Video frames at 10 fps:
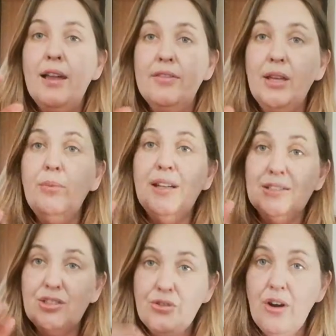and then
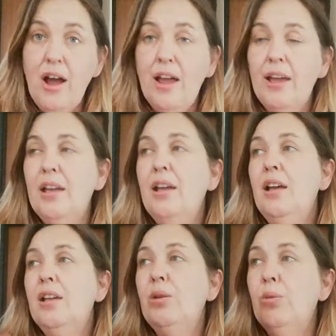when it's dry,
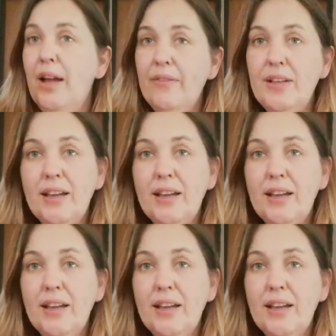you will have